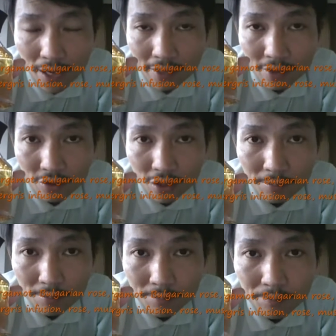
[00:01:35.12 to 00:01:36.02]
at the
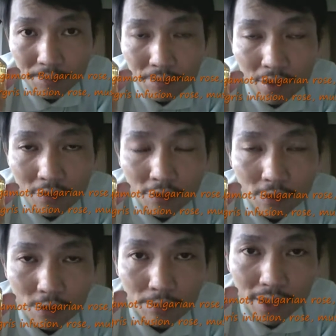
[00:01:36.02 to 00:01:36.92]
top,
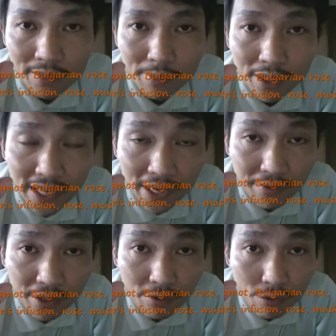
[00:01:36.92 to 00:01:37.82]
followed by
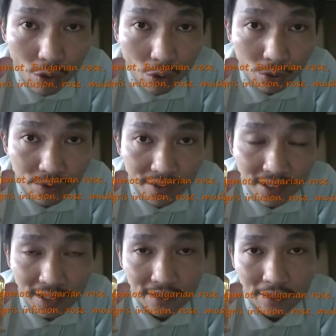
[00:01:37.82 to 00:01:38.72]
Bulgarian rose
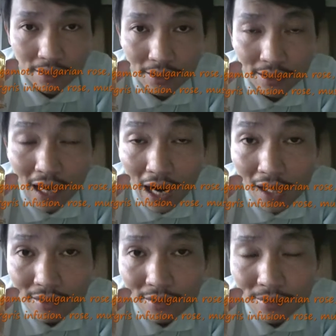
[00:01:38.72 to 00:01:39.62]
in the
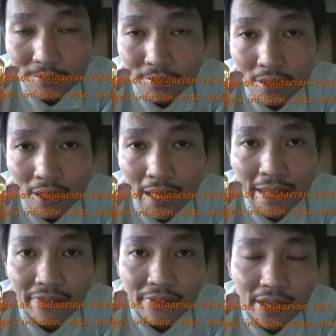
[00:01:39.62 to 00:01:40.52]
heart,
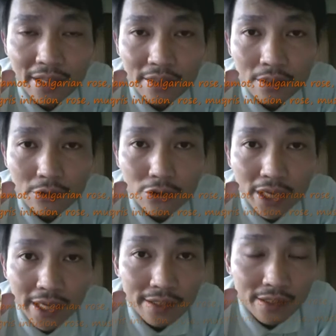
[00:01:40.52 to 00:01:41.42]
and then
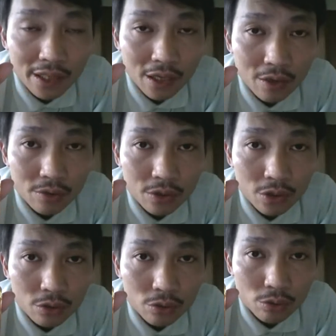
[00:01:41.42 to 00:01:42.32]
drying down
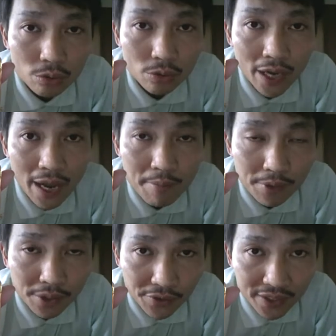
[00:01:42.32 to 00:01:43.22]
to
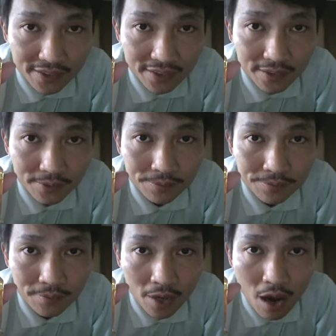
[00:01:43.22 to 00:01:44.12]
ambergris,
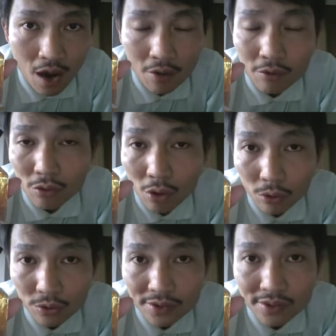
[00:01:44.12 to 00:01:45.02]

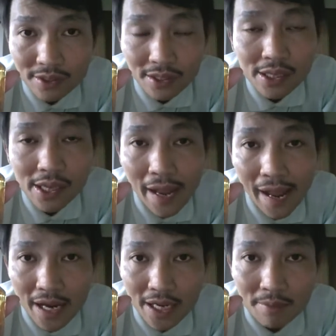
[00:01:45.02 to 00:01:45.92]
rose,
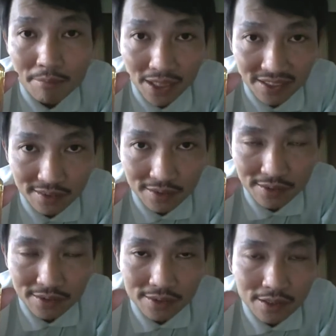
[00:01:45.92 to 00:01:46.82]
and musks.
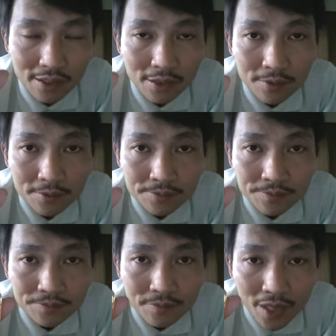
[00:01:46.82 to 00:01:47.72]

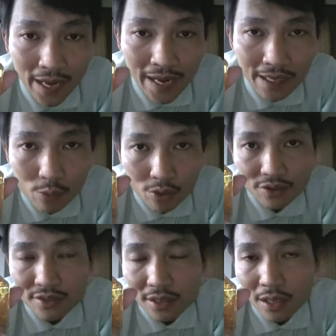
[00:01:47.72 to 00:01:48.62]
And it
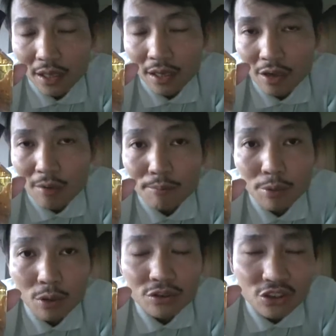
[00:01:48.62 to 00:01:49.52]
was
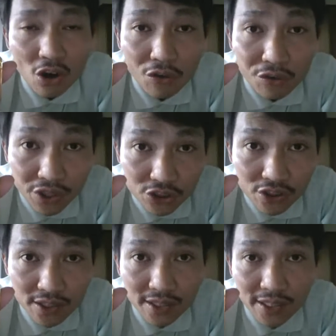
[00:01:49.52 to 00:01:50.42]
composed
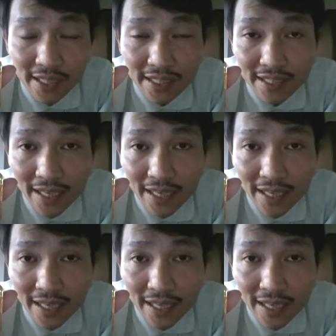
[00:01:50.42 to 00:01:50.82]
originally in